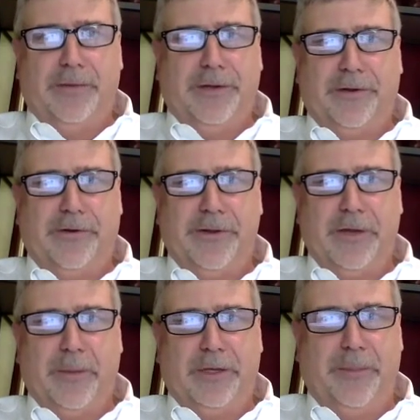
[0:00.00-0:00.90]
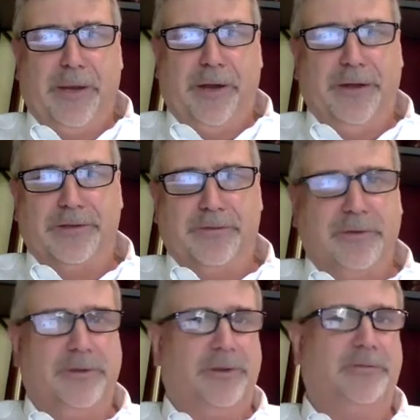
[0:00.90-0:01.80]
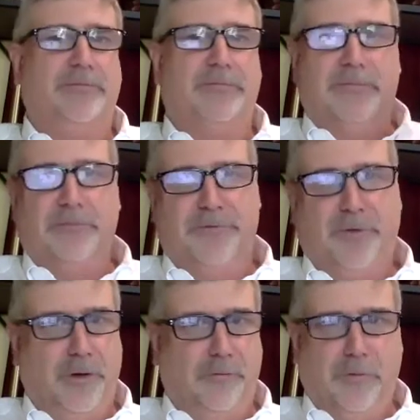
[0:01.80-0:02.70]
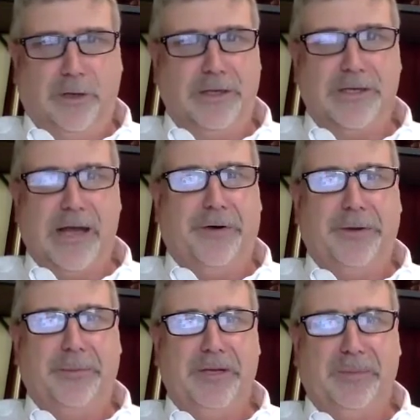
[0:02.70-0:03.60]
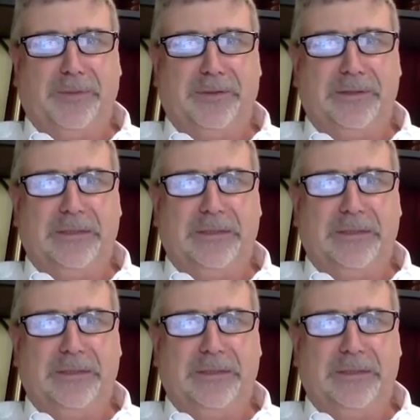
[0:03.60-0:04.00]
I mean, the great thing about the Bay Area is we're just full of really talented people.